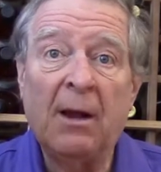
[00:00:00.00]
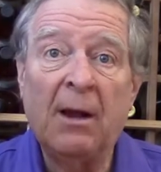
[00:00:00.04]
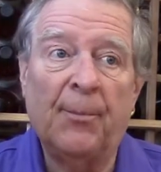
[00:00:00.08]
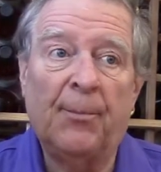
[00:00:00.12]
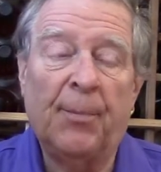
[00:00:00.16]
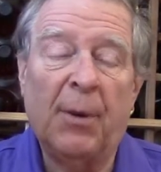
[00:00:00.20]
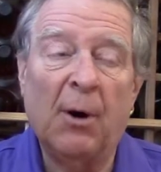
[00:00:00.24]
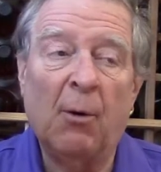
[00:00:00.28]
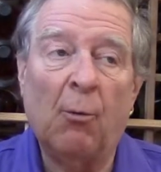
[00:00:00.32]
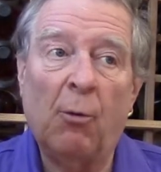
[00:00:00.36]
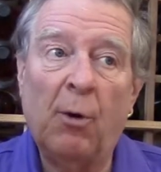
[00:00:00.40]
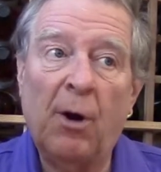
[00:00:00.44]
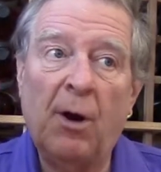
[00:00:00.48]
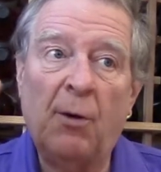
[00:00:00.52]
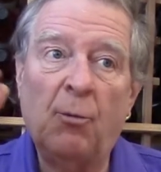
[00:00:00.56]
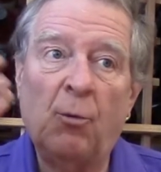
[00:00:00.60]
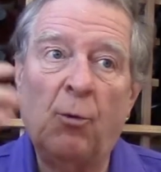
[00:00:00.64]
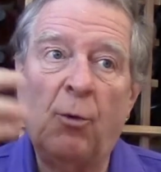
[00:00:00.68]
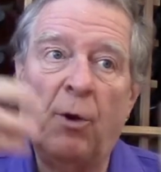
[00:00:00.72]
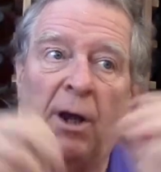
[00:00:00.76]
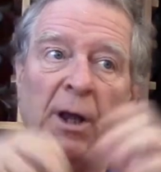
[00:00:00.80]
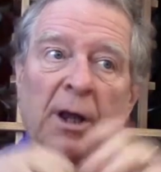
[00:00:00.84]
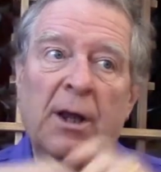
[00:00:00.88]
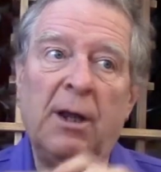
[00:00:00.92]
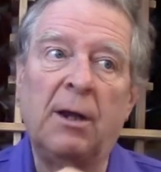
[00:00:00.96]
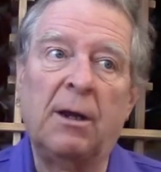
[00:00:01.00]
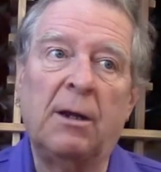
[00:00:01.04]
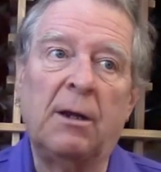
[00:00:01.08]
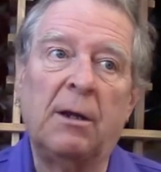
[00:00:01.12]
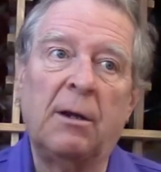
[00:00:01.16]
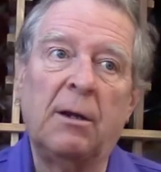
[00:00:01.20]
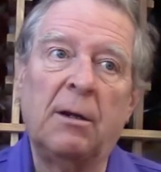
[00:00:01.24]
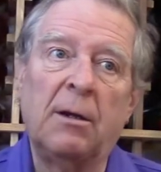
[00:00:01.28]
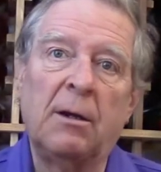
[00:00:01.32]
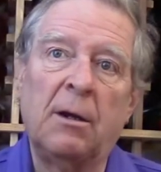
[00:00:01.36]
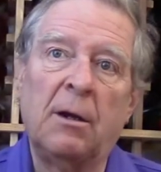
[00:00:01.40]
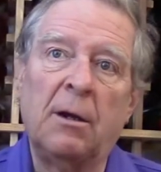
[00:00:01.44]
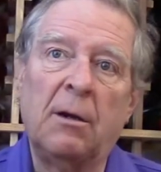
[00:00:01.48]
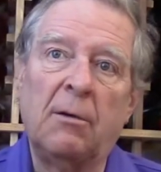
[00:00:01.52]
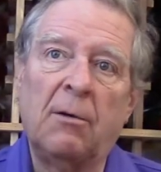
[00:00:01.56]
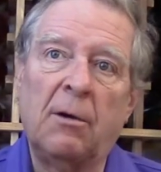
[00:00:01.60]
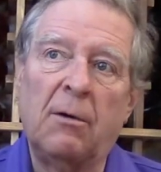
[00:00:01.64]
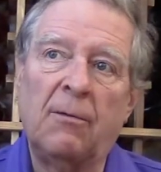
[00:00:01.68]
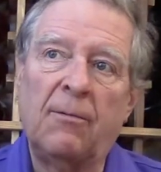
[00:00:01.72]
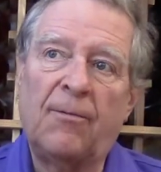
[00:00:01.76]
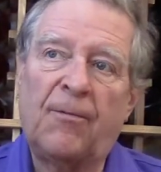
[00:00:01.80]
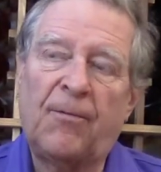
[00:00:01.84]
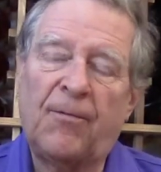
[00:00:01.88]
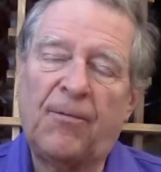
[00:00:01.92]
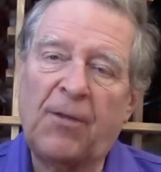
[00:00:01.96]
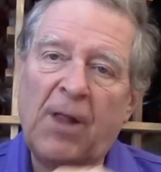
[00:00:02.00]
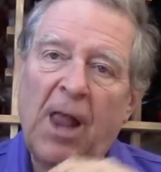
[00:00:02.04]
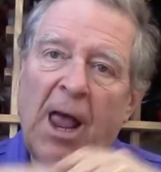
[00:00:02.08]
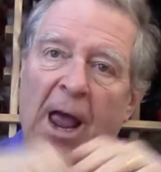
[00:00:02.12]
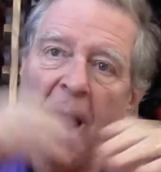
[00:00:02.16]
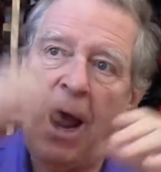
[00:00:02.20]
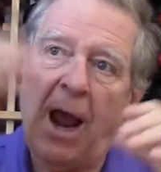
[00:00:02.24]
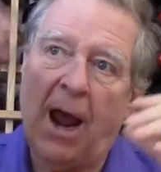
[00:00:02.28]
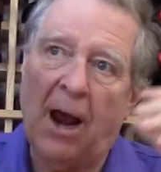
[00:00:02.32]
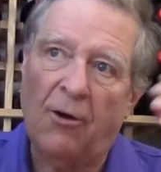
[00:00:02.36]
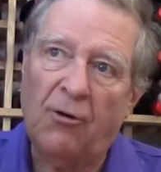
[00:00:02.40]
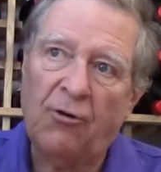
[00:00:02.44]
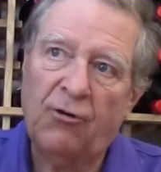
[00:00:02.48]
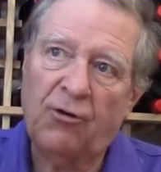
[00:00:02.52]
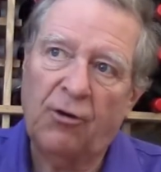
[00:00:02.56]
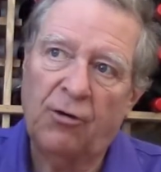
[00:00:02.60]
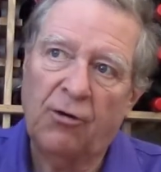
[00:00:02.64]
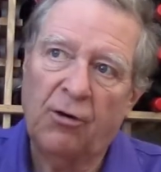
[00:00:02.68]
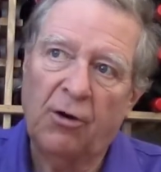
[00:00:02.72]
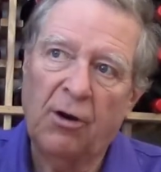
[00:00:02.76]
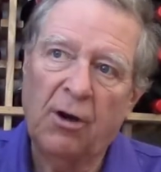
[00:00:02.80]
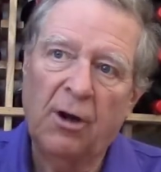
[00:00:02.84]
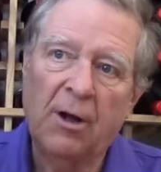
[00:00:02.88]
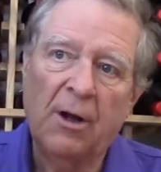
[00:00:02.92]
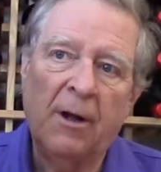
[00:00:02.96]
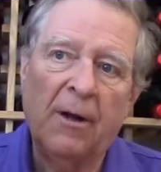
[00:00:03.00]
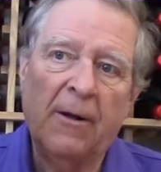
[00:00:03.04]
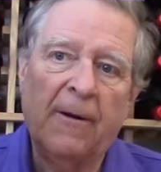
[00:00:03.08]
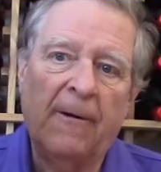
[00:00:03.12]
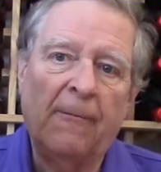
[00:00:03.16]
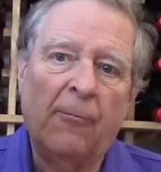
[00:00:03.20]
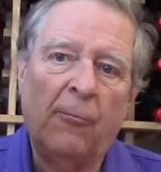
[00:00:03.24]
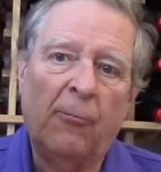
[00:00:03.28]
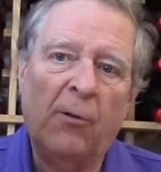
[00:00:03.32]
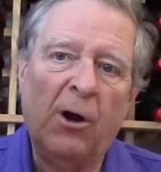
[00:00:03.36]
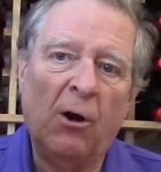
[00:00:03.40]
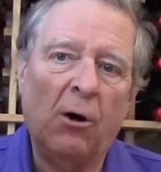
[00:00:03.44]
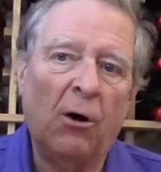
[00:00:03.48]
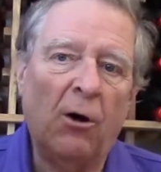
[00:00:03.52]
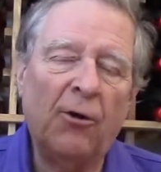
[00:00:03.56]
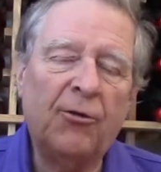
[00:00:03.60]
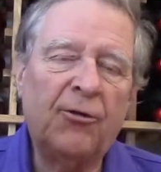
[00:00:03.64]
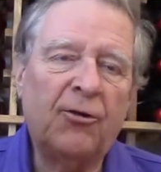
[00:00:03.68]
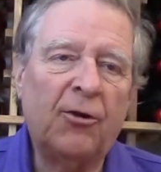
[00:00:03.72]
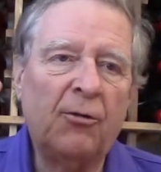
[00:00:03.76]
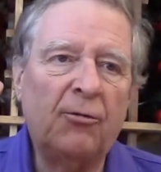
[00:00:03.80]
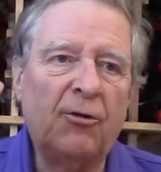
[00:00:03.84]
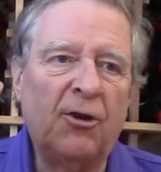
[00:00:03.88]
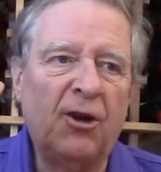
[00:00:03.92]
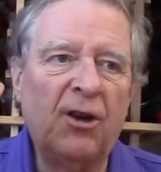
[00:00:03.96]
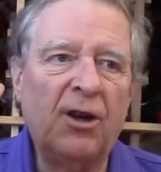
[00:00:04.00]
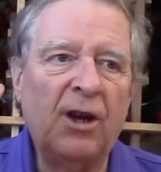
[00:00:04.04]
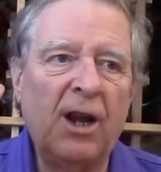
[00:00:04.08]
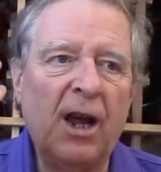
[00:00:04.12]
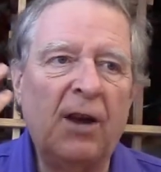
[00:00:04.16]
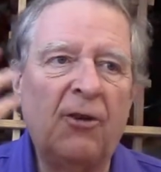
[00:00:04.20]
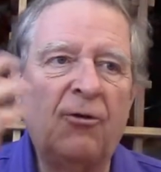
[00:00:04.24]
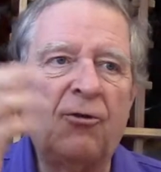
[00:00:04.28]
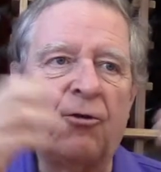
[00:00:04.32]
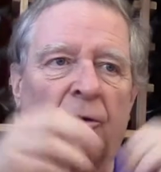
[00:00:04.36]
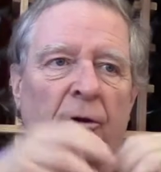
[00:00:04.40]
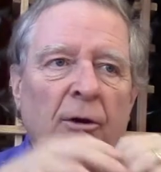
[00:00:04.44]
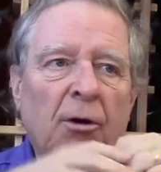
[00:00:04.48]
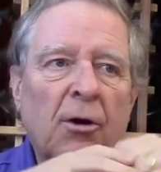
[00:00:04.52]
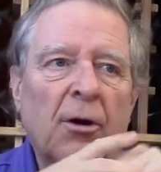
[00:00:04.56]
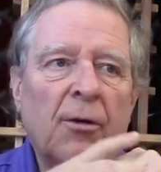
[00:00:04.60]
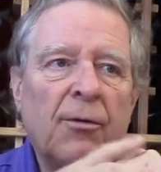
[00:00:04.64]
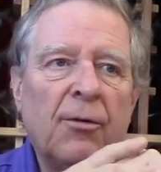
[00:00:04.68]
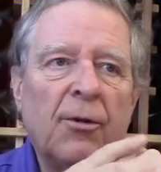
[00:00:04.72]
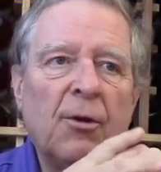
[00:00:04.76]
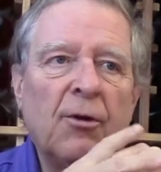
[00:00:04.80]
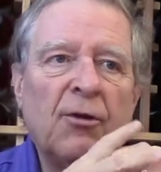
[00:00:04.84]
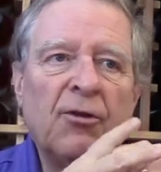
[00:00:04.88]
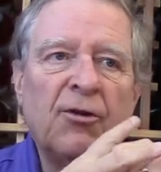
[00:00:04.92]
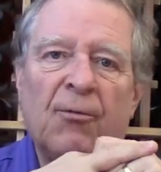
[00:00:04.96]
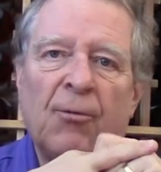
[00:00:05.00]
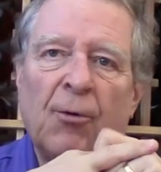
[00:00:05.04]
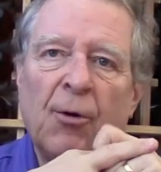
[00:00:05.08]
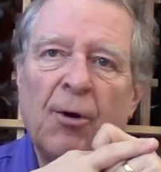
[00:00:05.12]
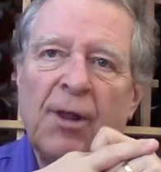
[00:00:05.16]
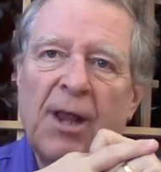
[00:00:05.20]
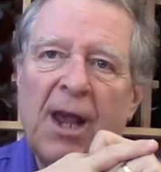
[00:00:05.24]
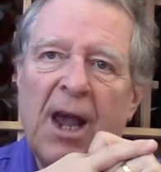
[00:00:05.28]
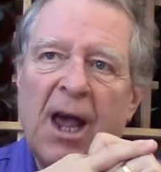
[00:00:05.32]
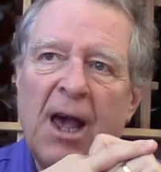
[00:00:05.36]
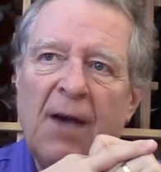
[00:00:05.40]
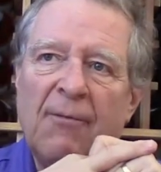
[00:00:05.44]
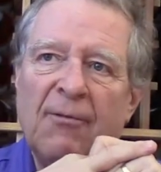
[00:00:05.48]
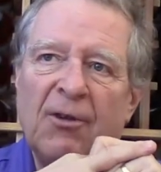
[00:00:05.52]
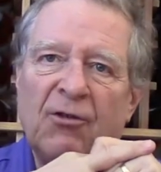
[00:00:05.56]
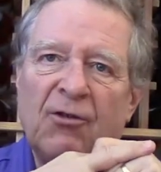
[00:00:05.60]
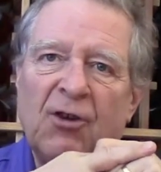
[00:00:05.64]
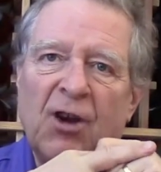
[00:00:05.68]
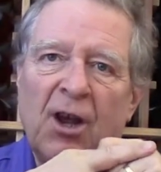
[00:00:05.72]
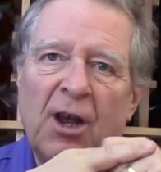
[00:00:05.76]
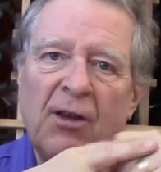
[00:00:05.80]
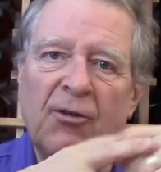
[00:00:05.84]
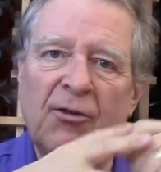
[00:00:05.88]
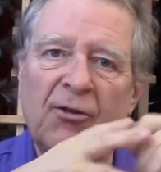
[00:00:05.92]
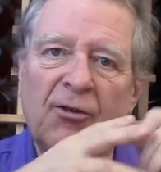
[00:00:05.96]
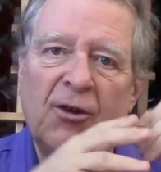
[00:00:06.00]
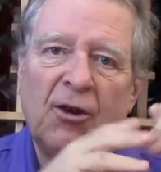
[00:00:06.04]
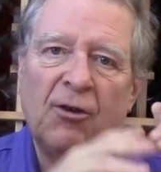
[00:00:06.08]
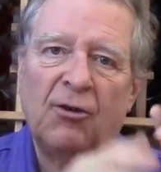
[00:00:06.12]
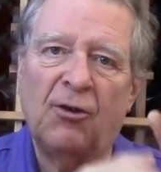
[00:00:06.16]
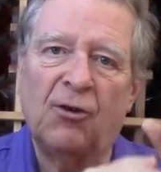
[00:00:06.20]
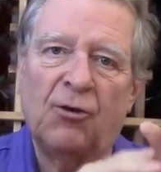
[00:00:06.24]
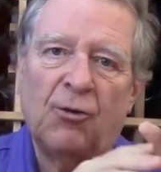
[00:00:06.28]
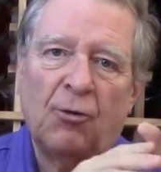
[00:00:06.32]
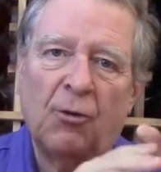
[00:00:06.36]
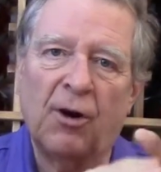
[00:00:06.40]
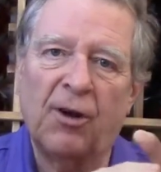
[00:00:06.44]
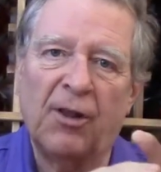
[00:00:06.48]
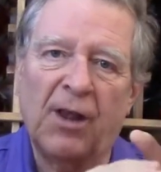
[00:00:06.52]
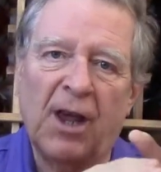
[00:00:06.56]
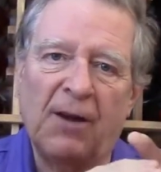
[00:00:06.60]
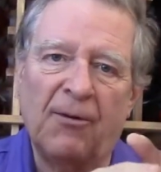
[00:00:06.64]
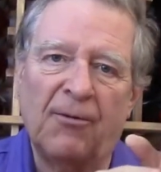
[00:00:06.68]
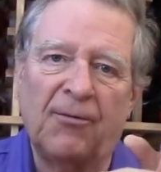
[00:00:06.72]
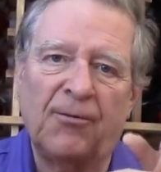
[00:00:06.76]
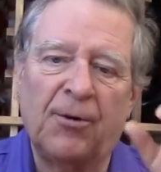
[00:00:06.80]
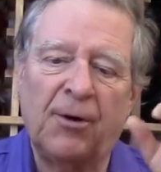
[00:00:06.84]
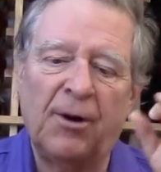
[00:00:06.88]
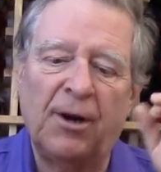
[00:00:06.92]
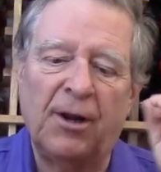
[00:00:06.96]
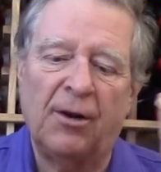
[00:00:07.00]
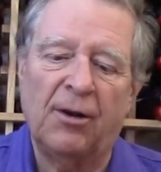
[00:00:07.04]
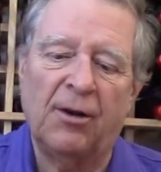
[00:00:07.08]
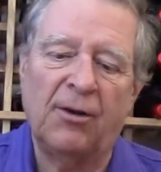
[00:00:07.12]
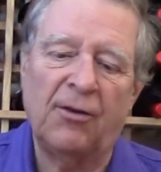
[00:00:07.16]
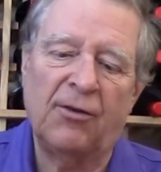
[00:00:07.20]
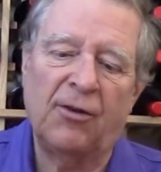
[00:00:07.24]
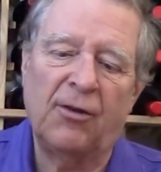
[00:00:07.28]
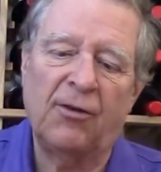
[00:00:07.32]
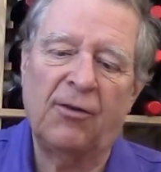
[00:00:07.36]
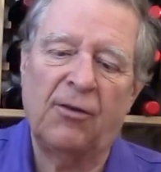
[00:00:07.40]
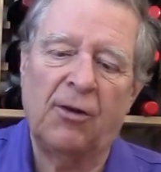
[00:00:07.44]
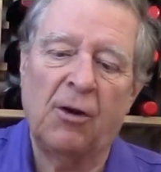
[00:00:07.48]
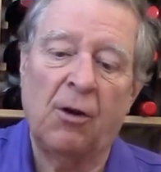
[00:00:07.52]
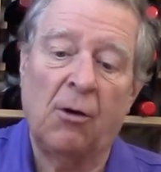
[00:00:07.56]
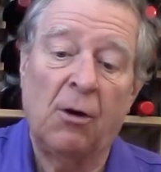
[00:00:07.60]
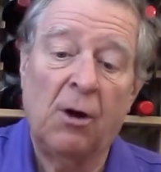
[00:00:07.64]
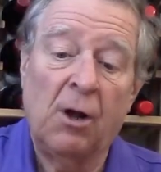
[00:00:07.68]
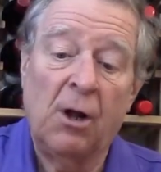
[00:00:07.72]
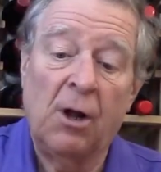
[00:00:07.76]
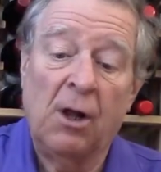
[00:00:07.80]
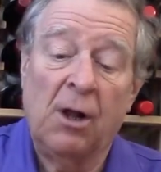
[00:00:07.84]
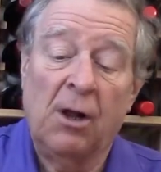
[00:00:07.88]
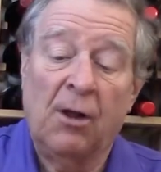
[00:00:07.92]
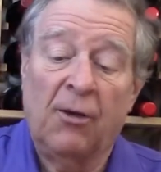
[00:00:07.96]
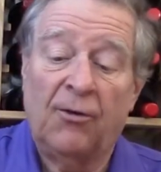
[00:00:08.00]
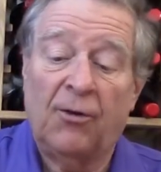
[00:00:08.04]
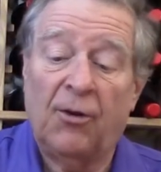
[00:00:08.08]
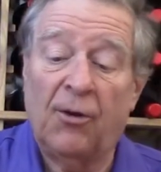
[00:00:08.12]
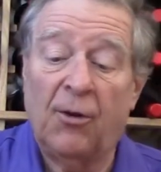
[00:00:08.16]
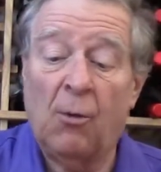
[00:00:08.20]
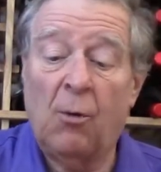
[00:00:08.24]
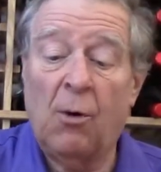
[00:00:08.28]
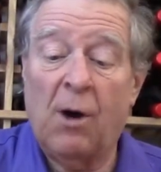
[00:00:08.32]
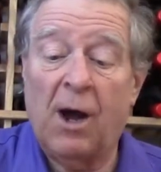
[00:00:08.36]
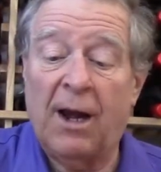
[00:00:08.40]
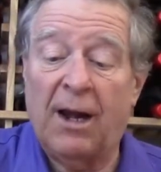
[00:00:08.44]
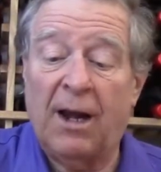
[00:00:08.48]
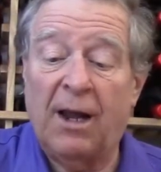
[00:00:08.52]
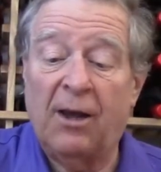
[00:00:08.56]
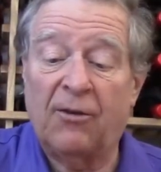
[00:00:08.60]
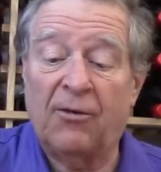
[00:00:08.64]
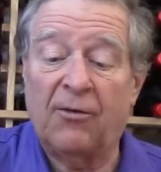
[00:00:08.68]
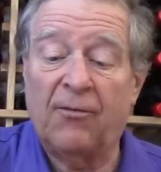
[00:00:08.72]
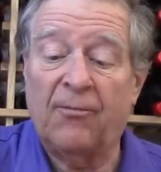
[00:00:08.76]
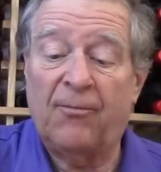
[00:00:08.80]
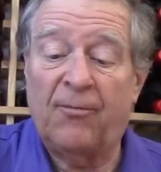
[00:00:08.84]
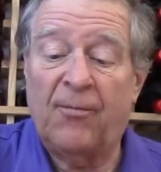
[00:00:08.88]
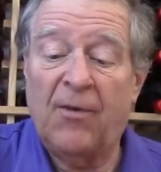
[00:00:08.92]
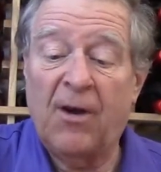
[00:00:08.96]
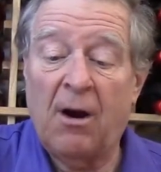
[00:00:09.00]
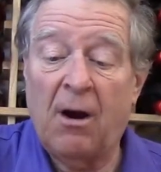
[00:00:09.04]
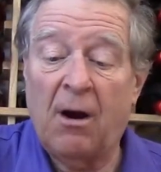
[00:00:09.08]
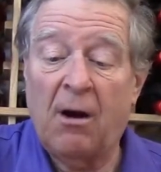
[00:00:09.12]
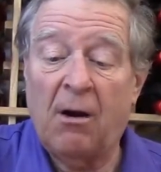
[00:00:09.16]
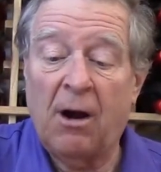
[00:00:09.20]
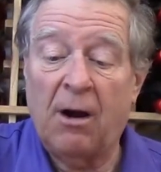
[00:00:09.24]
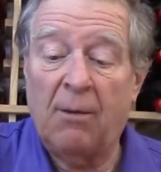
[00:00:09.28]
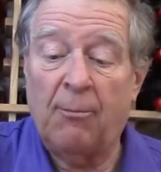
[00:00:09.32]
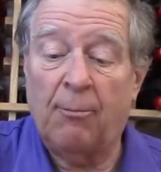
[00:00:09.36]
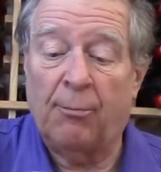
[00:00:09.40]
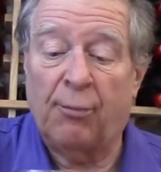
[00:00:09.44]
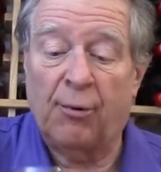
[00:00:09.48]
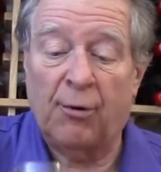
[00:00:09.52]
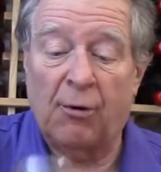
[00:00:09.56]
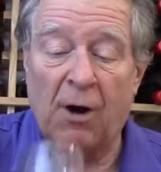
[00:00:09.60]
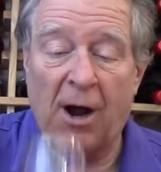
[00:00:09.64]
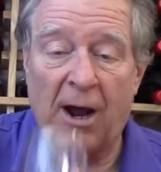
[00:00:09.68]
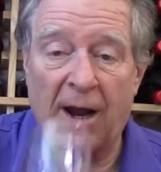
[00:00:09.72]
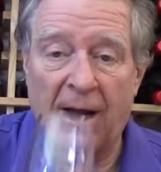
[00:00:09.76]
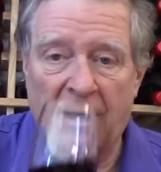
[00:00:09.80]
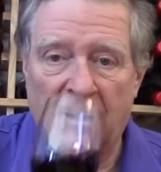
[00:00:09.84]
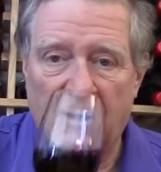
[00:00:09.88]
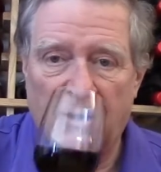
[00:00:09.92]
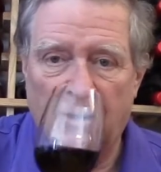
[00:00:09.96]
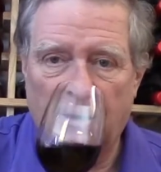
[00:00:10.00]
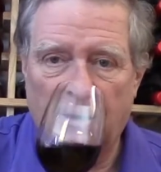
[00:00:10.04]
But when we flash, we also denature those before they have a chance to destroy that fruitiness. And so the wine has a very bright,